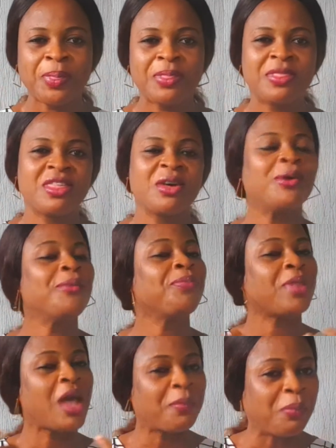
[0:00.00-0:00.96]
the
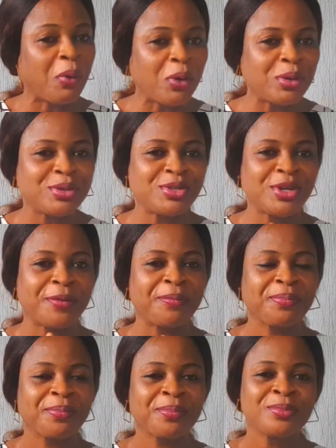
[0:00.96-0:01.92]
apology.
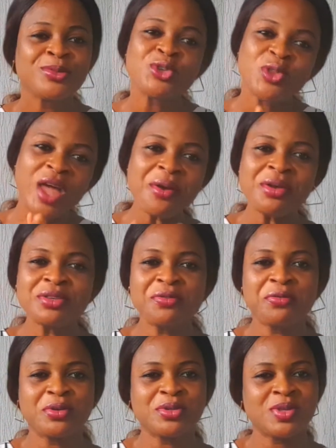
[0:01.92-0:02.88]
So that is it
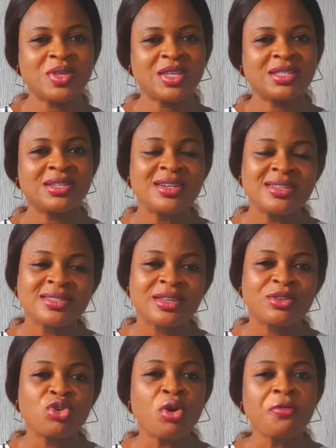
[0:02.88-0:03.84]
for today's
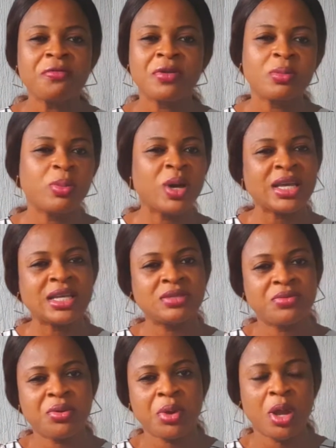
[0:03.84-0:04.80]
lesson. Your feedback is
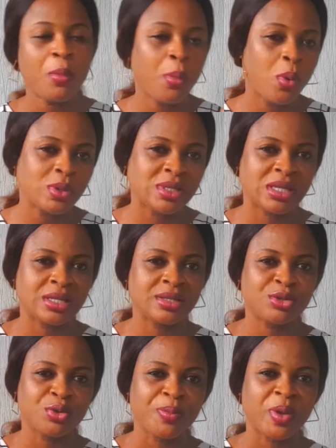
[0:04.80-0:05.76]
very important
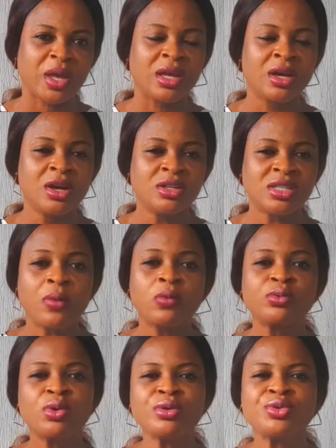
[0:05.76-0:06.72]
to me. So I would
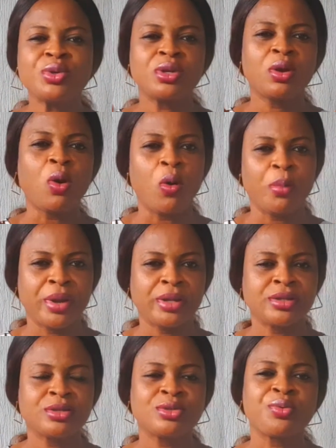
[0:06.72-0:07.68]
want you in the
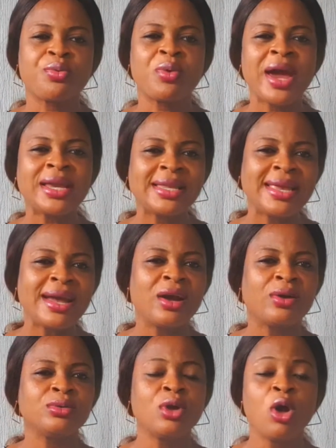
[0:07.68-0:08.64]
comments to write
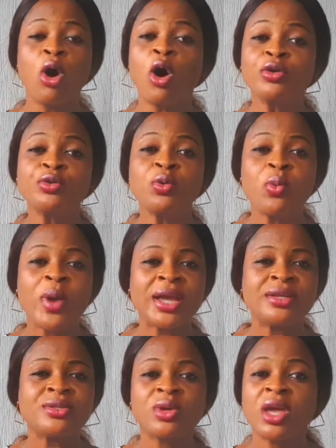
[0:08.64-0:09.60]
down other
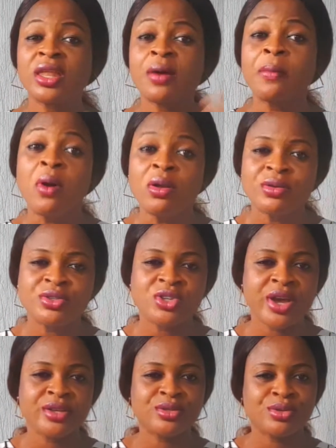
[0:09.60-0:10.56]
ways you can
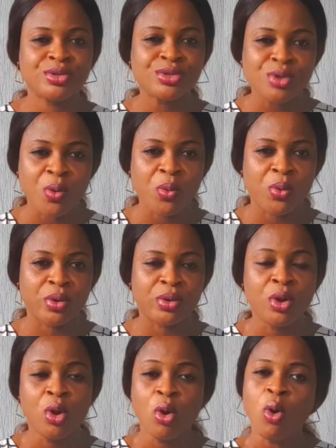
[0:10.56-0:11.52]
apologize to someone
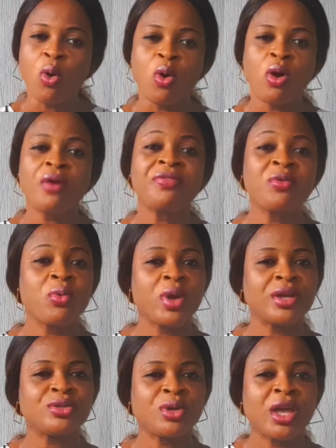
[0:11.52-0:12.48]
or other
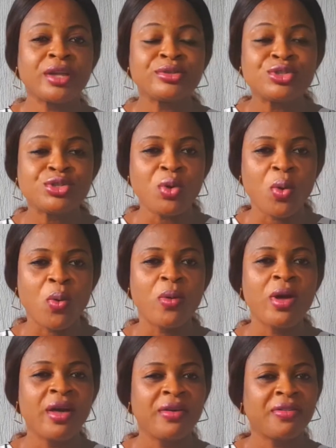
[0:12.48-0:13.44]
ways you can show
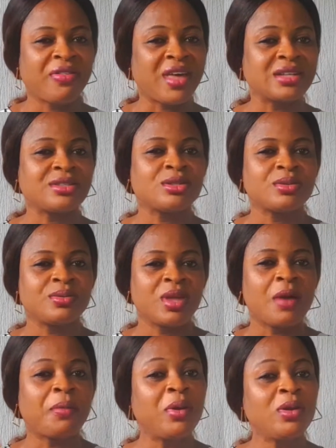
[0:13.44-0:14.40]
that the
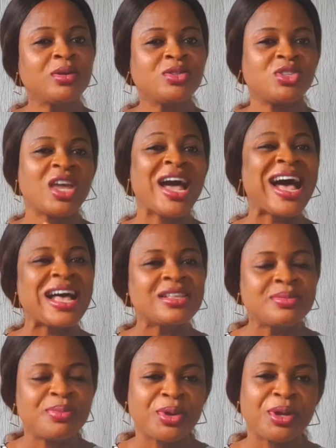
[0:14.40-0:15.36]
apology
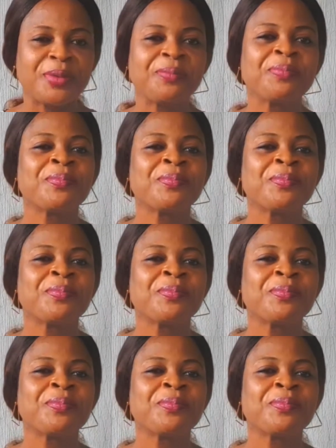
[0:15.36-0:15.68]
has been